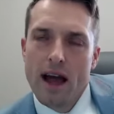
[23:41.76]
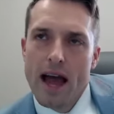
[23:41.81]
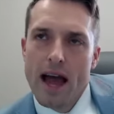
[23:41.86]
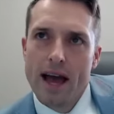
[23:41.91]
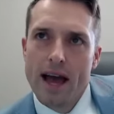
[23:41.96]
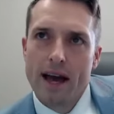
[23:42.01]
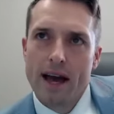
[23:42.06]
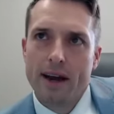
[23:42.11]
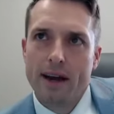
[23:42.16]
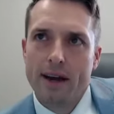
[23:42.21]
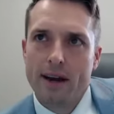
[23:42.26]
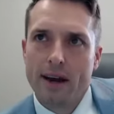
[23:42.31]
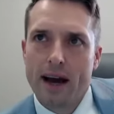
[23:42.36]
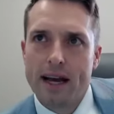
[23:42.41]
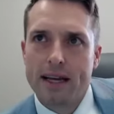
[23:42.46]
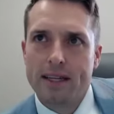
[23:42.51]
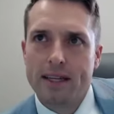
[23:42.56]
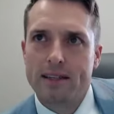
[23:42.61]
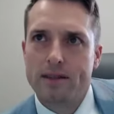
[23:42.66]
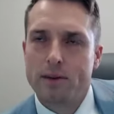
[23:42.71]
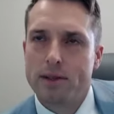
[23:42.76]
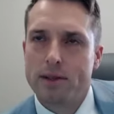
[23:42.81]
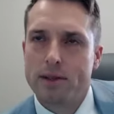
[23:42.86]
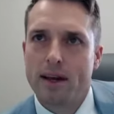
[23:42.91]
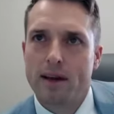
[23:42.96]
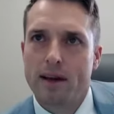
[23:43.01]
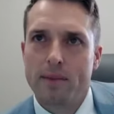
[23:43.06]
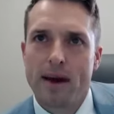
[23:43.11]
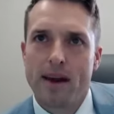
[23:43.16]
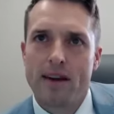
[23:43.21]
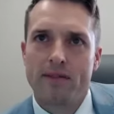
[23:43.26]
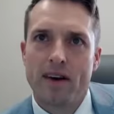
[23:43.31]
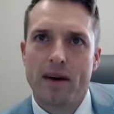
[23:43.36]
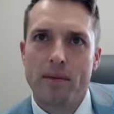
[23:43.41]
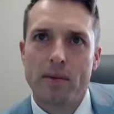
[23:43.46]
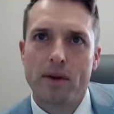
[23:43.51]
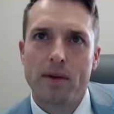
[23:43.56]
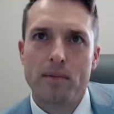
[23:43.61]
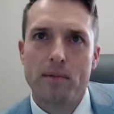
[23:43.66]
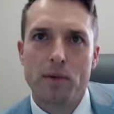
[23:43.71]
and I just was like, man, if I'm
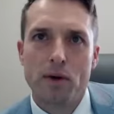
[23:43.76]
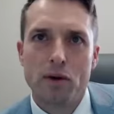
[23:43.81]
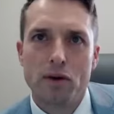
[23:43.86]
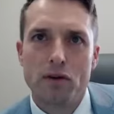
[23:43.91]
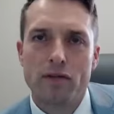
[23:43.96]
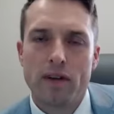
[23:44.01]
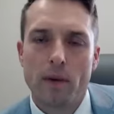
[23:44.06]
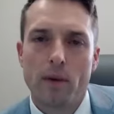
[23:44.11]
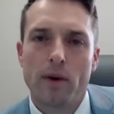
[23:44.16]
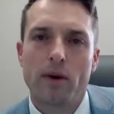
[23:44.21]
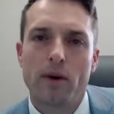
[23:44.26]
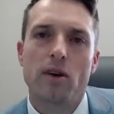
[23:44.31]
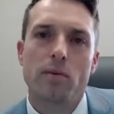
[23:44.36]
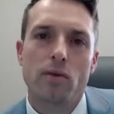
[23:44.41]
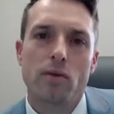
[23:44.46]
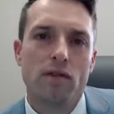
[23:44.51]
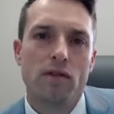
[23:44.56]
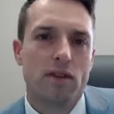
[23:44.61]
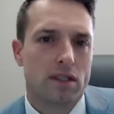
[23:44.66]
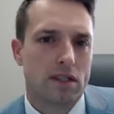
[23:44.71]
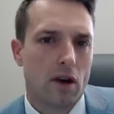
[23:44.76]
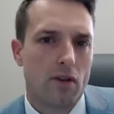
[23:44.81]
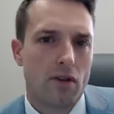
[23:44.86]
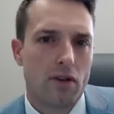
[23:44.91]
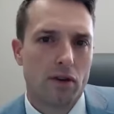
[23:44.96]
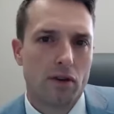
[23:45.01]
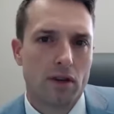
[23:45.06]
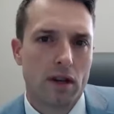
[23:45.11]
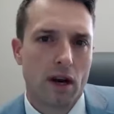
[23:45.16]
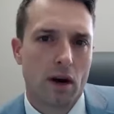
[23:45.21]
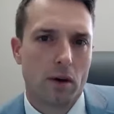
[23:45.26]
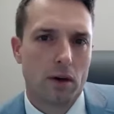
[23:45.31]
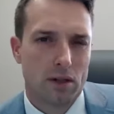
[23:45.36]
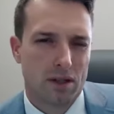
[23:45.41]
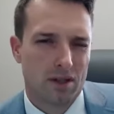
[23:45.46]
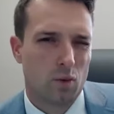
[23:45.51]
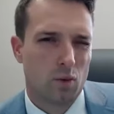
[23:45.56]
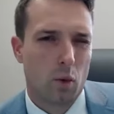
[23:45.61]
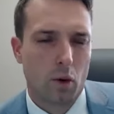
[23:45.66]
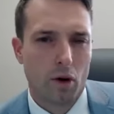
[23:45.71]
going to move, I wanted to move to Southern Utah where
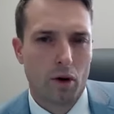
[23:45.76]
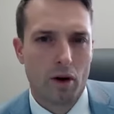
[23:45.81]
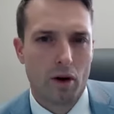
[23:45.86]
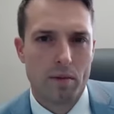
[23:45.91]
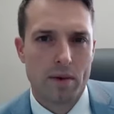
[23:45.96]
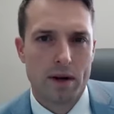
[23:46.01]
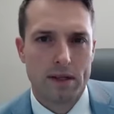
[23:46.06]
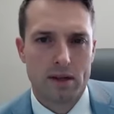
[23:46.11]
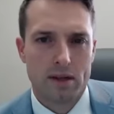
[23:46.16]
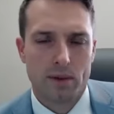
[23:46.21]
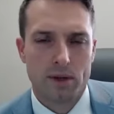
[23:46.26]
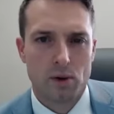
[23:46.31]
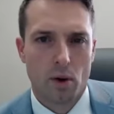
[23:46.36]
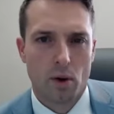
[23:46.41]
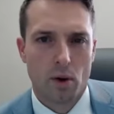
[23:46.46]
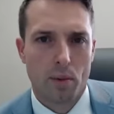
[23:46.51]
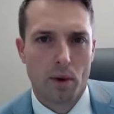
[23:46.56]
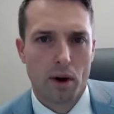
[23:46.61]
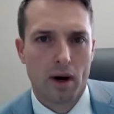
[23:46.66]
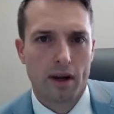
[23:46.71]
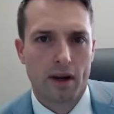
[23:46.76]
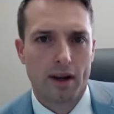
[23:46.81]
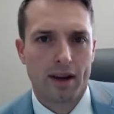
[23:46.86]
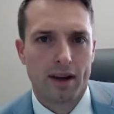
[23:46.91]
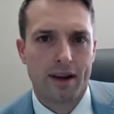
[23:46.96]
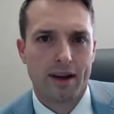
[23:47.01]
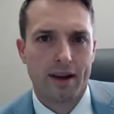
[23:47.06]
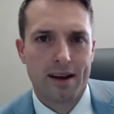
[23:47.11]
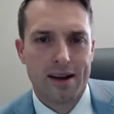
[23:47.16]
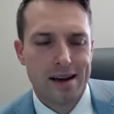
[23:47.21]
it's warm and it's a resort market.